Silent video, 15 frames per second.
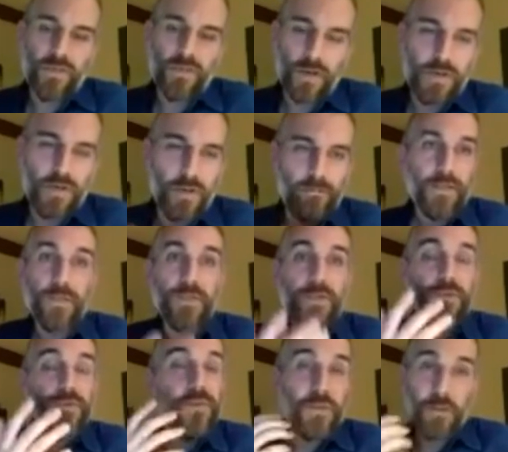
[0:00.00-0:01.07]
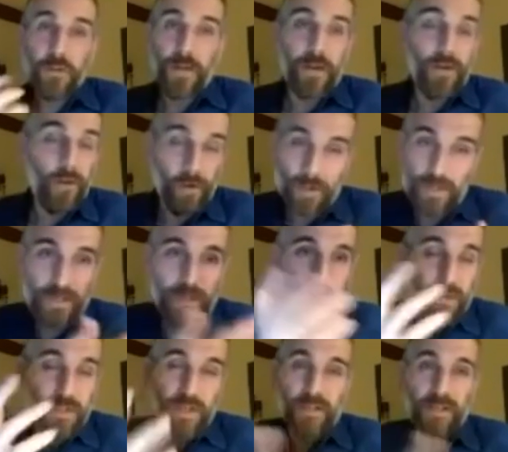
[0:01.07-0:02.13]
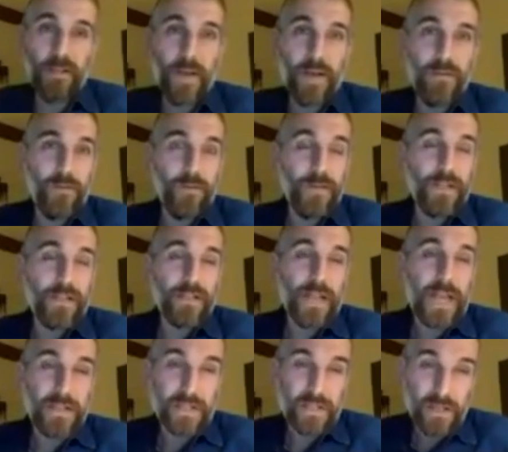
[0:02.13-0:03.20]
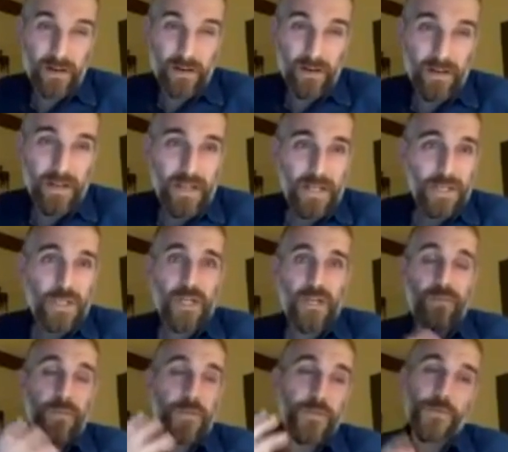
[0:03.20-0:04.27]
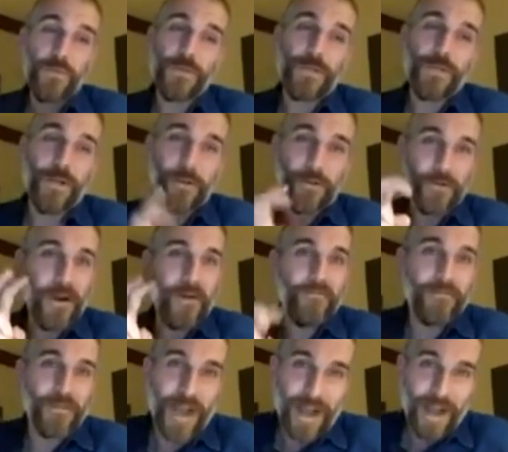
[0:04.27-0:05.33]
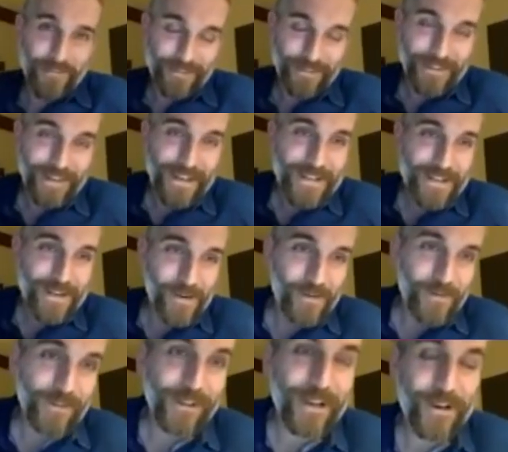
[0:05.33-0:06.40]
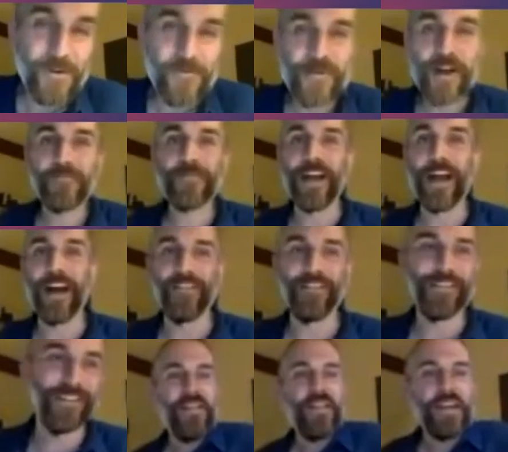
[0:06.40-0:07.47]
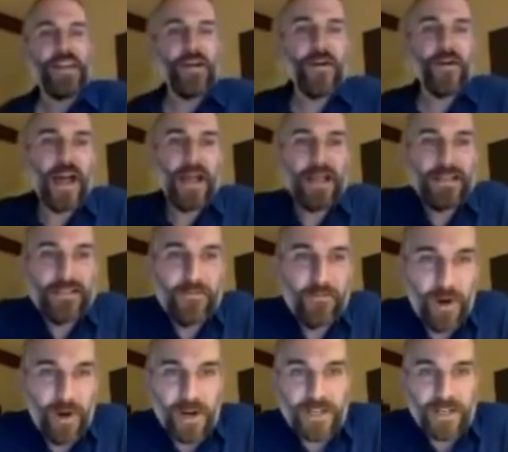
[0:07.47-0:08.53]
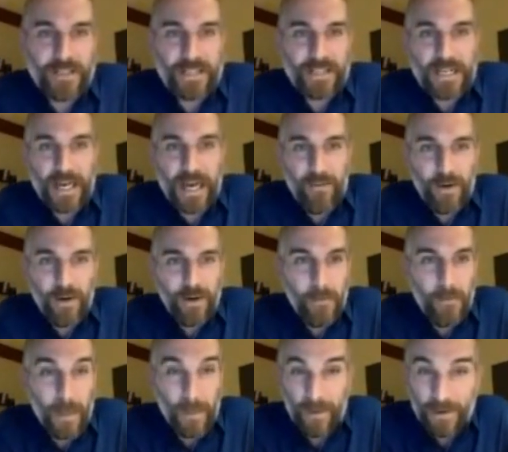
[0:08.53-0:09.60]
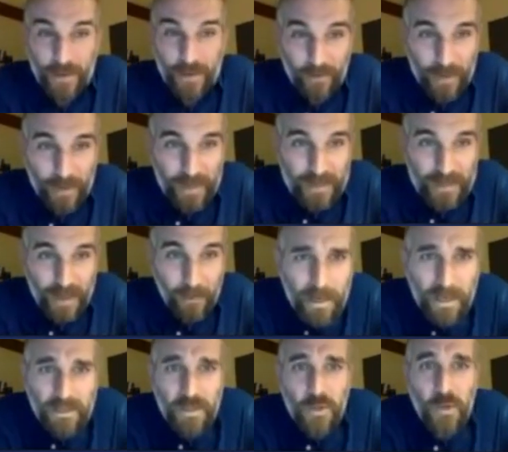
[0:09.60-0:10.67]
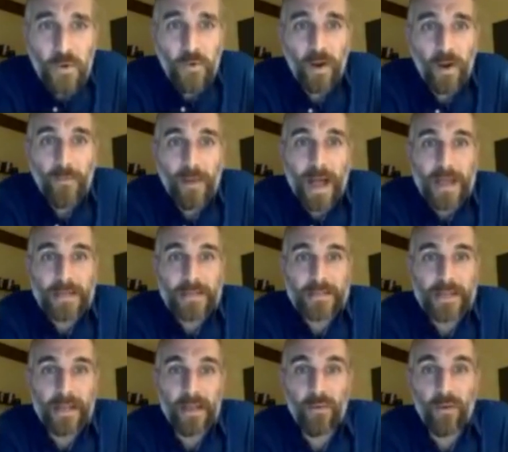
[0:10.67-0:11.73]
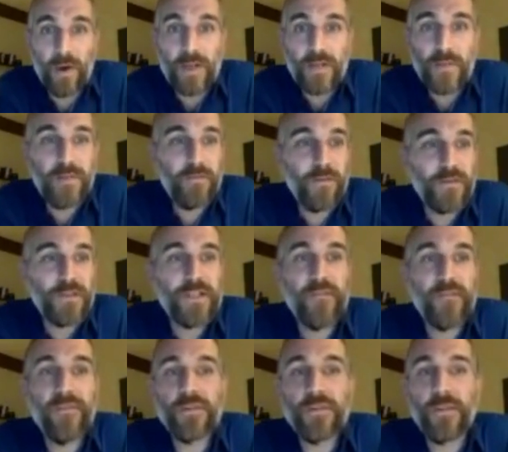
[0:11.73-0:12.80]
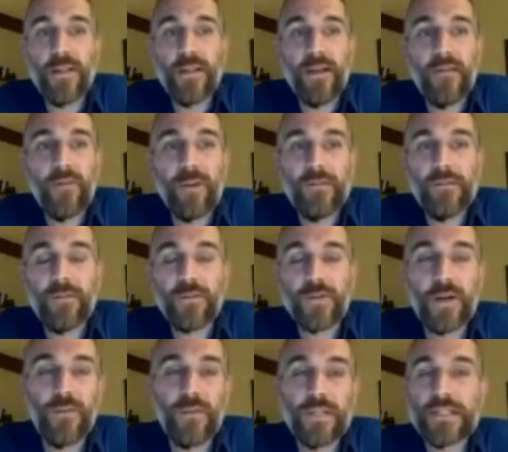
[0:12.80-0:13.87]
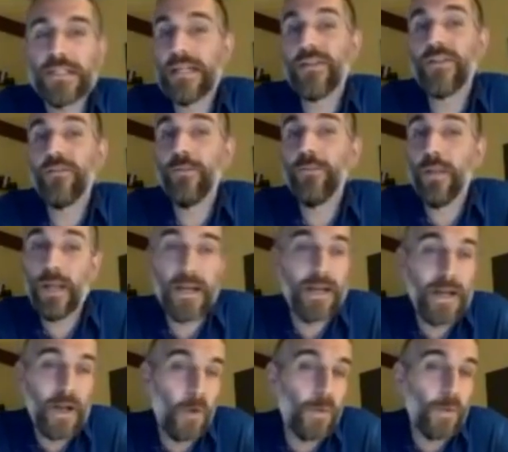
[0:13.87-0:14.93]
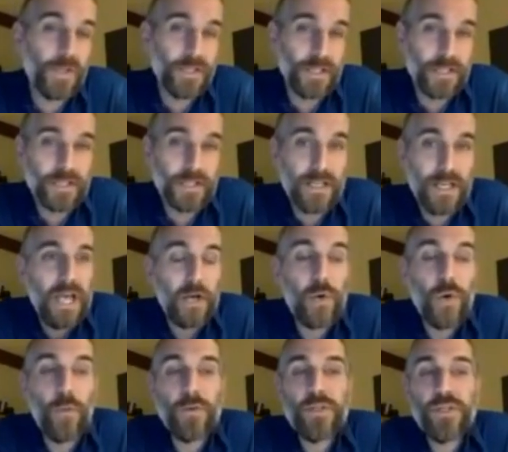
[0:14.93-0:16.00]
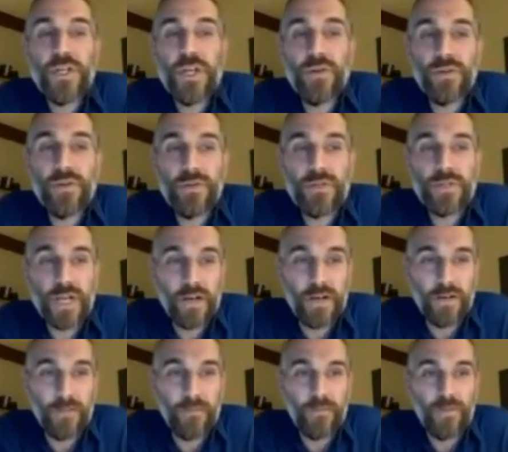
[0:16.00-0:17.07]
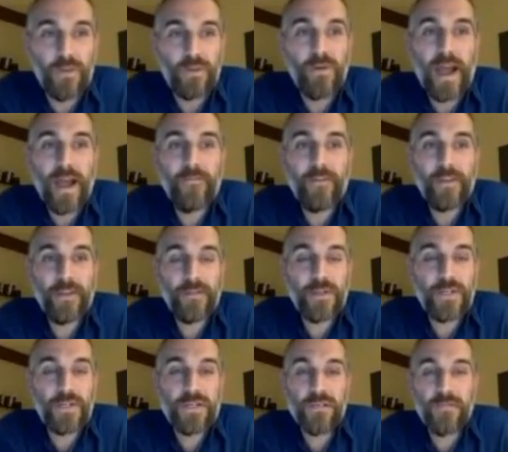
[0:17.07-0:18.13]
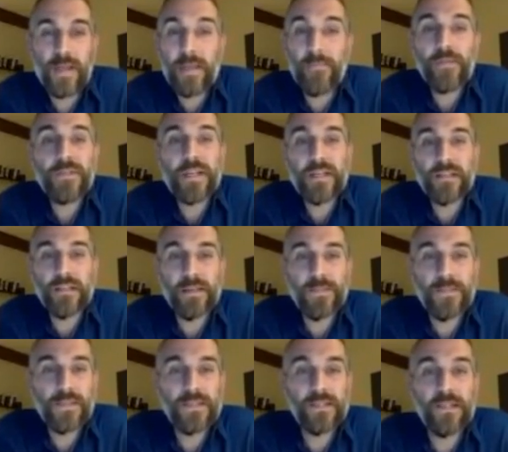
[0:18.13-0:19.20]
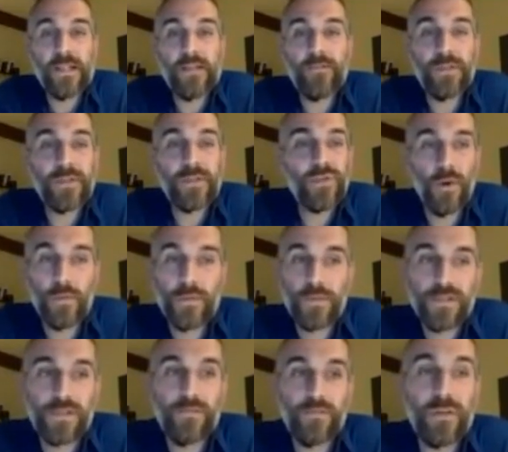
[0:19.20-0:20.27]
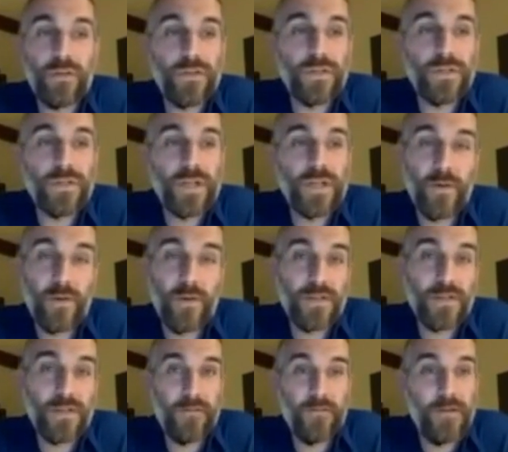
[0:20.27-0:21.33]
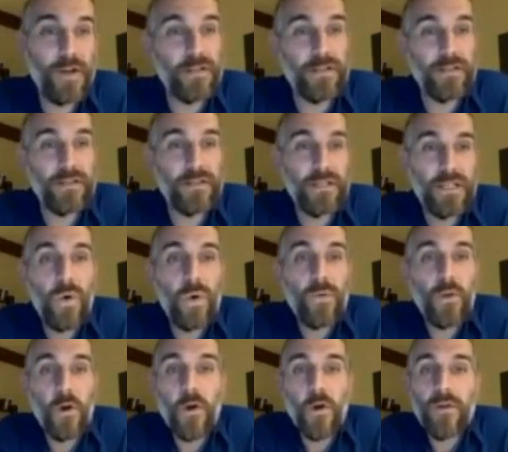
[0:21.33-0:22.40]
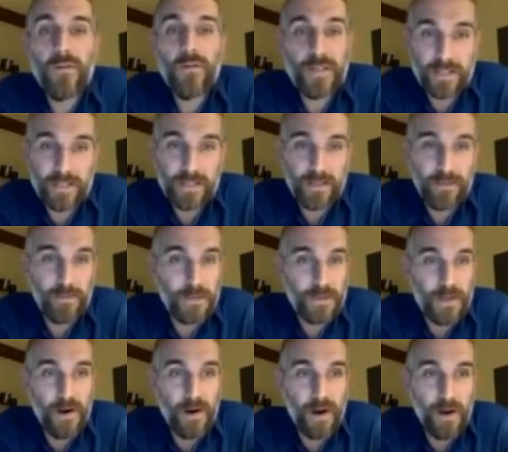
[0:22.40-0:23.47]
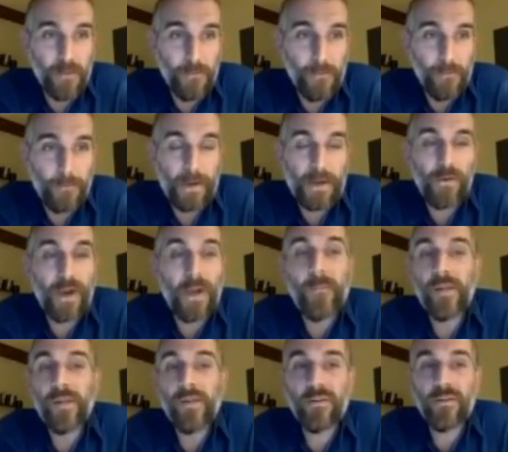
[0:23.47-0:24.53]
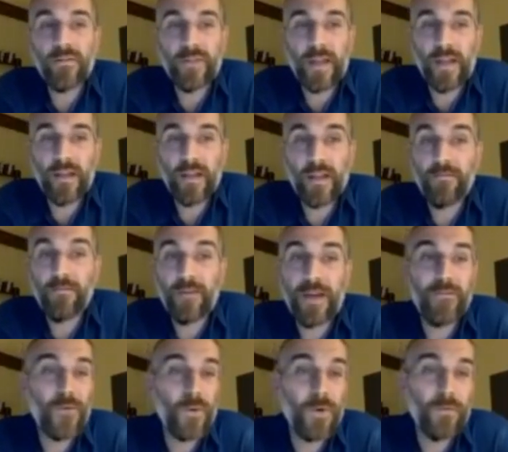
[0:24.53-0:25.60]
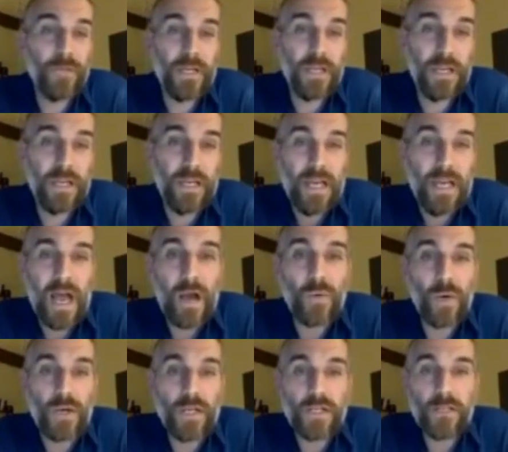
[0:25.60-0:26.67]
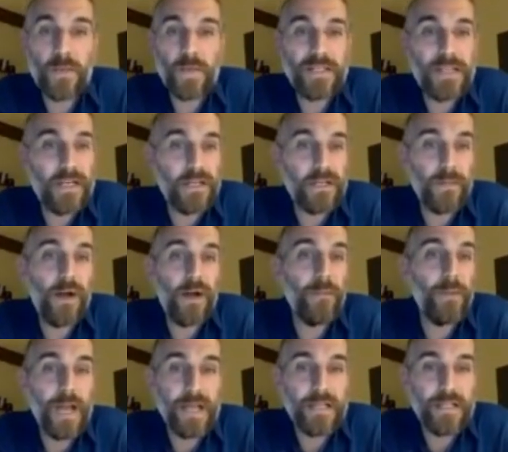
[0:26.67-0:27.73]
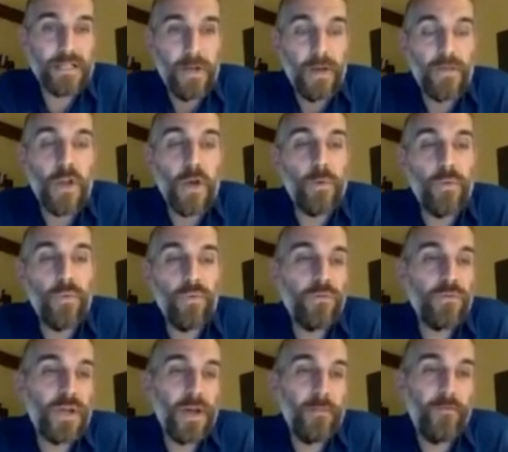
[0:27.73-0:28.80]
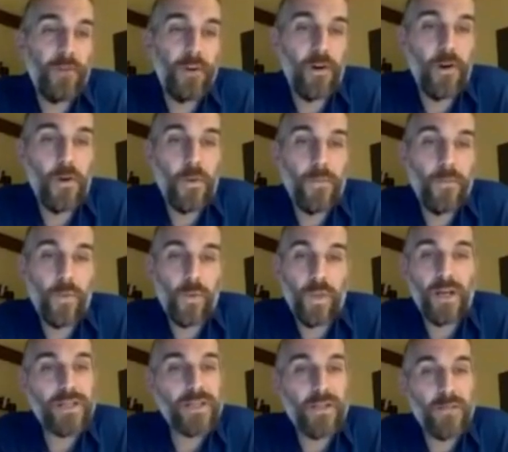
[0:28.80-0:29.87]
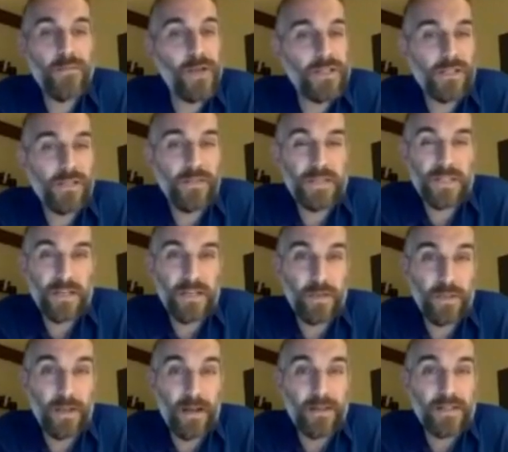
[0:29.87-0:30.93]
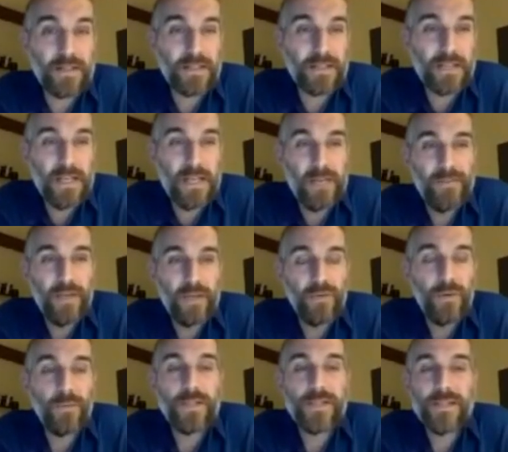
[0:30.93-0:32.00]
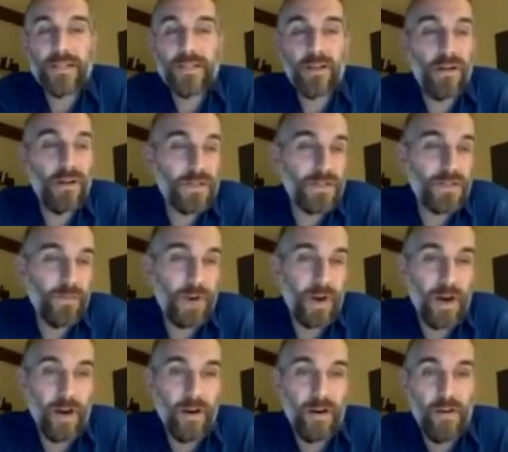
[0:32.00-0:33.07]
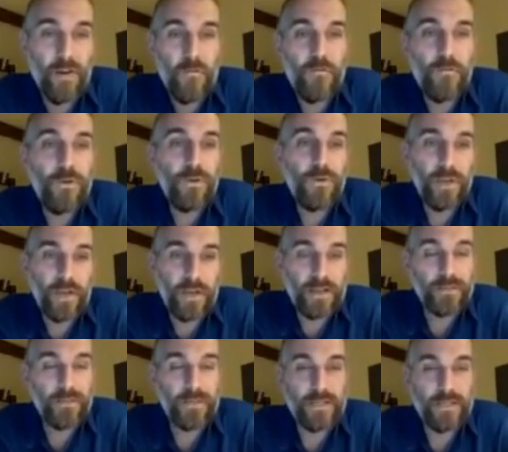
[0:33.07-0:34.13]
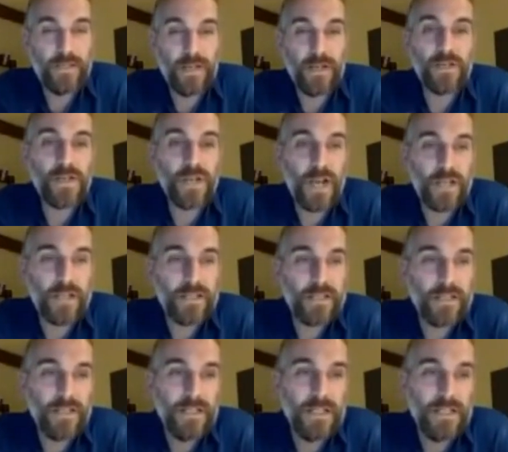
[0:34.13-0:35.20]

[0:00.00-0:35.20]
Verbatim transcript: structure. This is a student who took my course, which I'll tell you about in a few minutes, last year. She, this is what she called a rough draft. So look at her rough draft. The narrow alleys of Mardan, Khyber, I'm not sure how to pronounce that, Pakhtunkhwa, Pakistan, where I spent the first seven years of my life, were infiltrated with the stench of blood and helplessness. I grew up with Geo News Channel, with graphic images of amputated limbs and the lifeless corpses of uncles, neighbors, and friends. I grew up with hurried visits to the bazaar, my grandmother in her veil, and five year old me outrunning spontaneous bomb blasts. On the open rooftop of our home, where the hustle and bustle of the city were loudest, I grew up listening to calls to prayer, funeral announcements, gunshots.